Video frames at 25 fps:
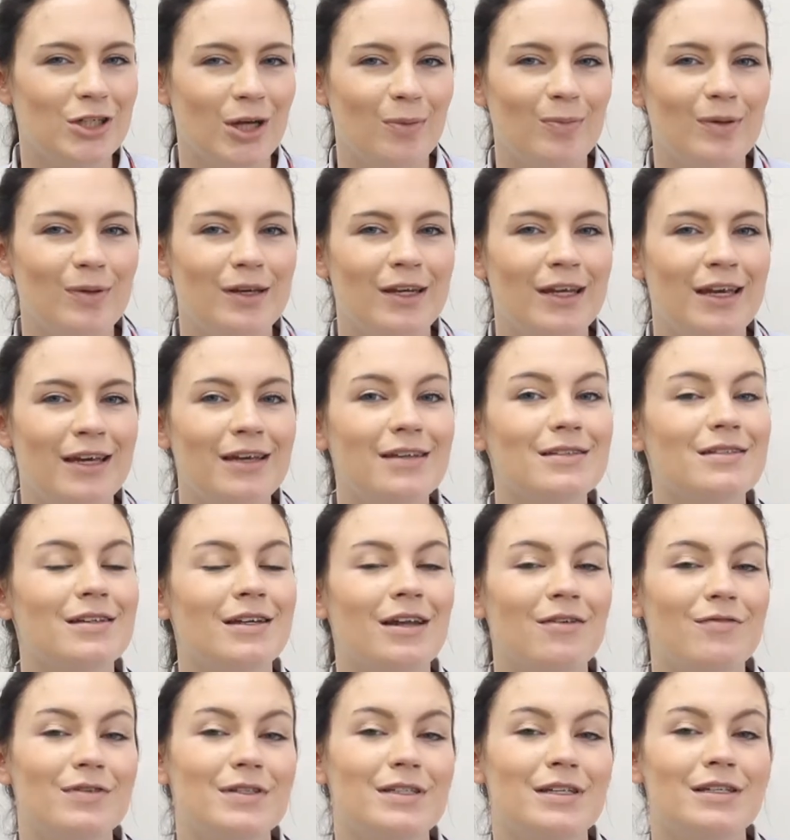Japanese, and
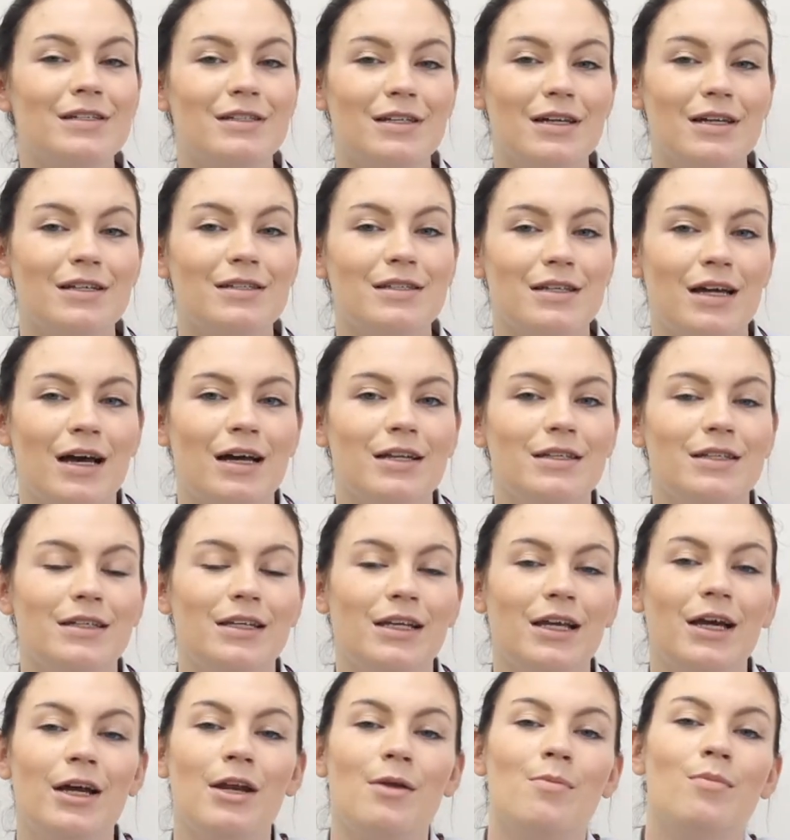ever since I started
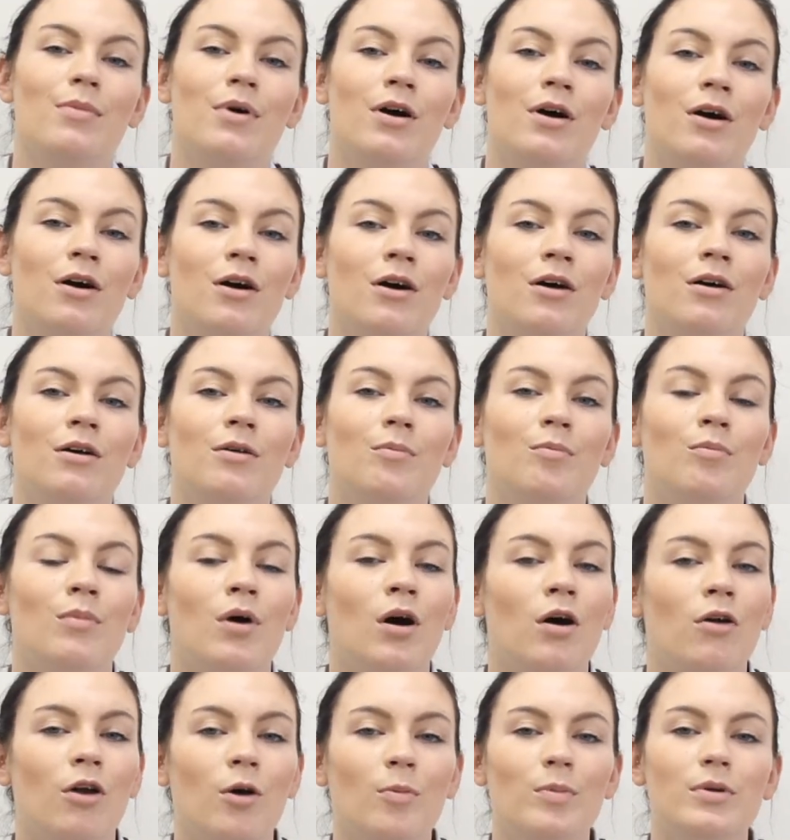learning
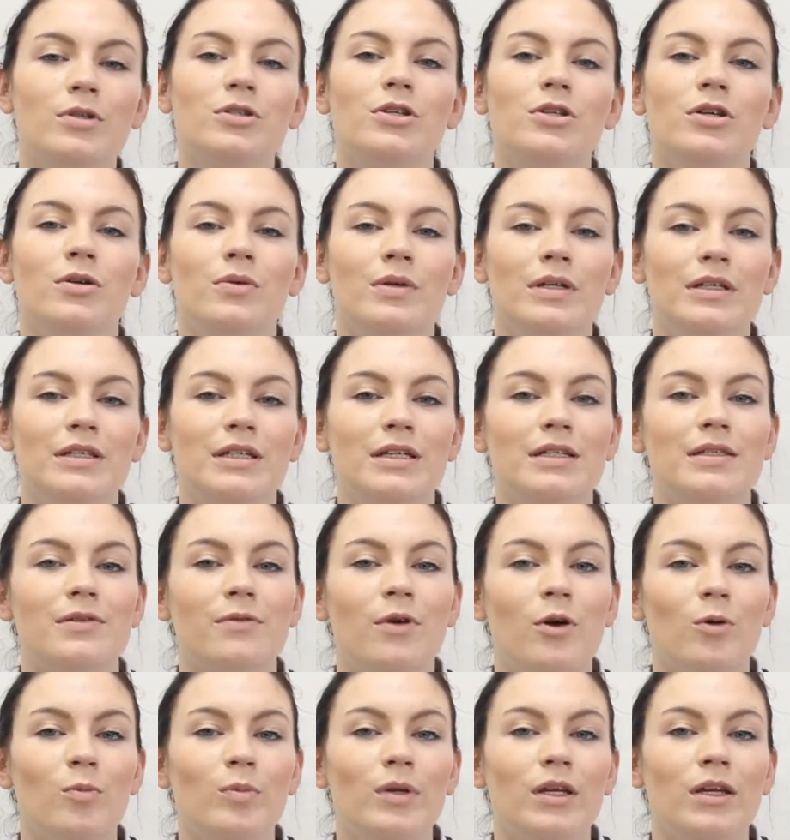more opportunities
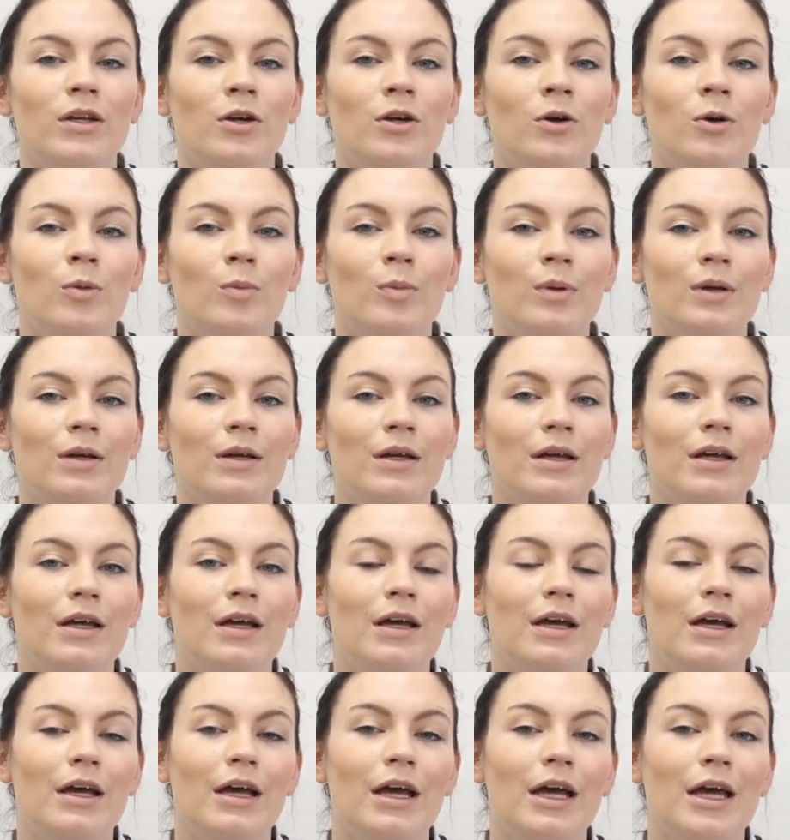are opening up.
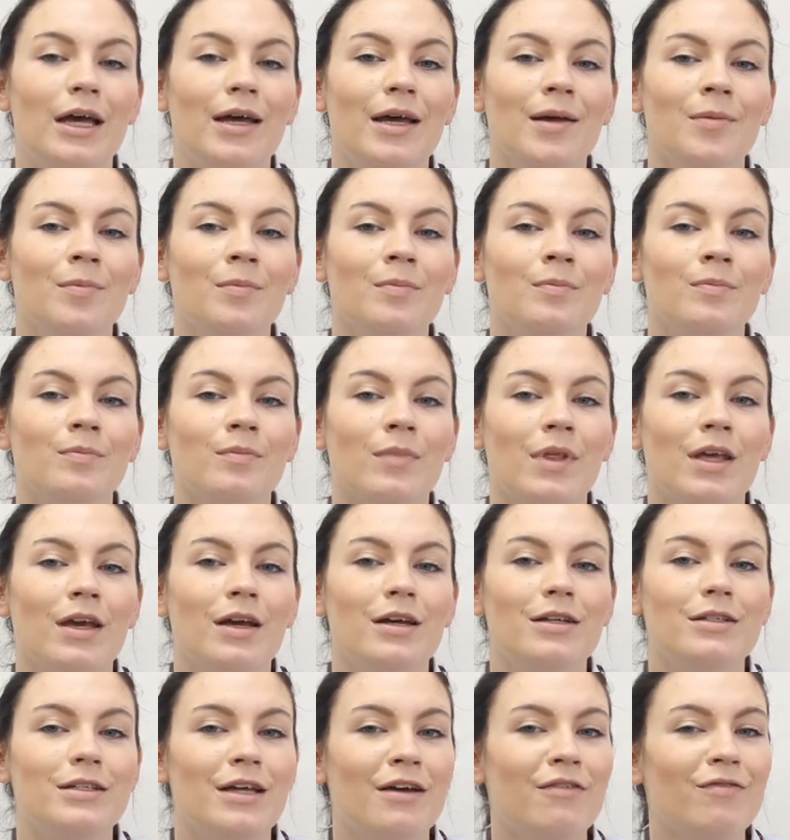
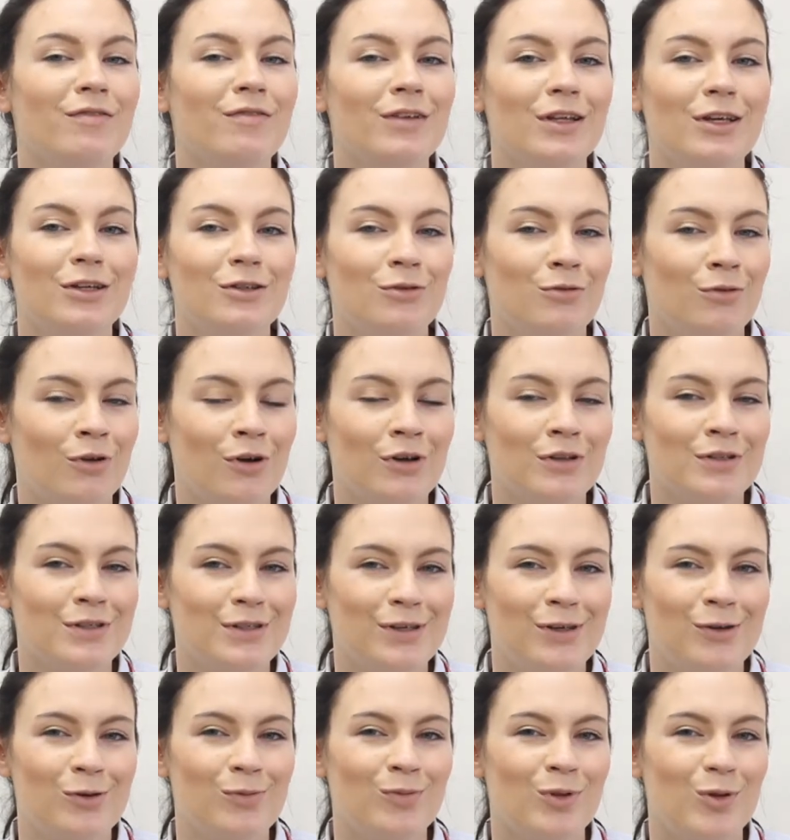Definitely do not
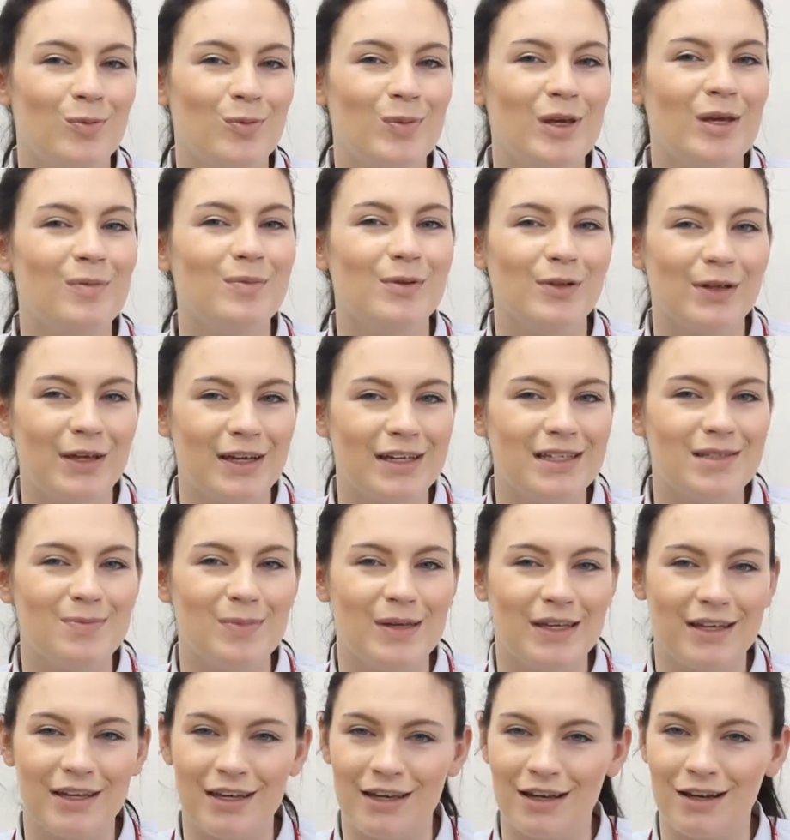assume that people here
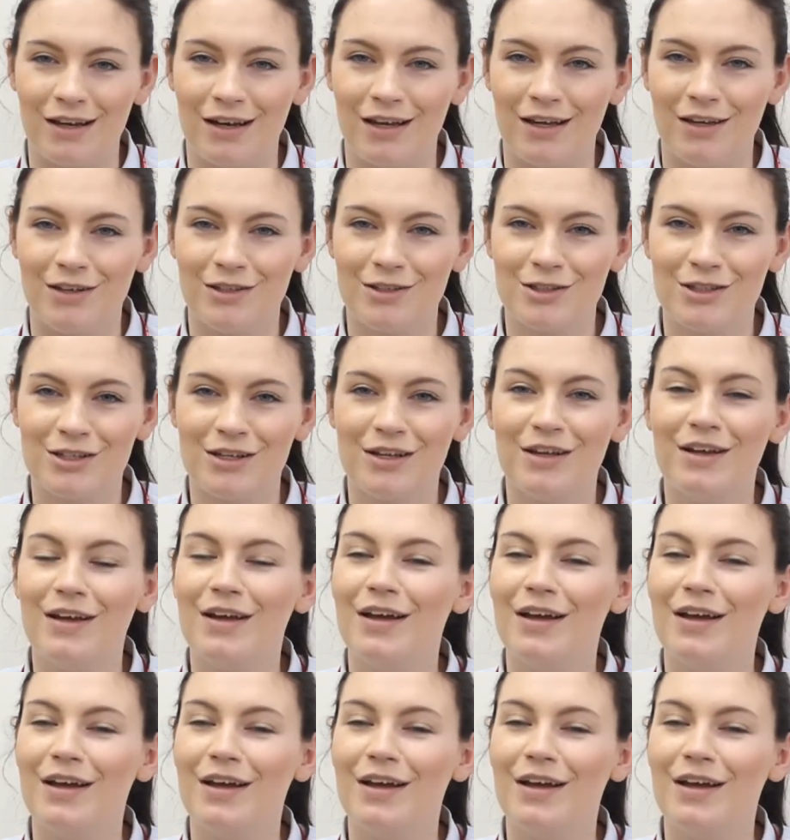speak English,